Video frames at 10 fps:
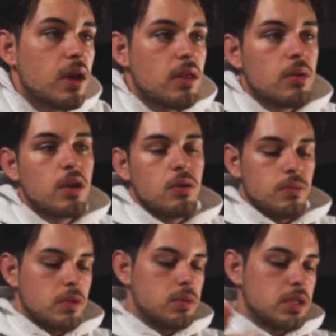And there we go.
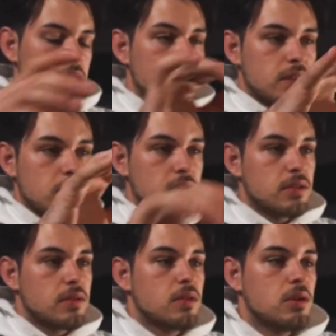We selected
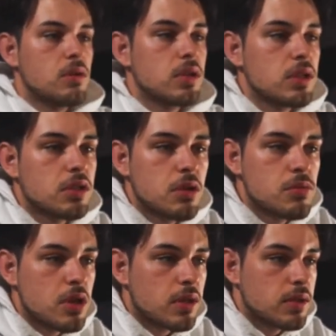only the
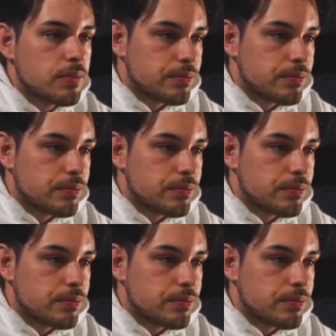subject.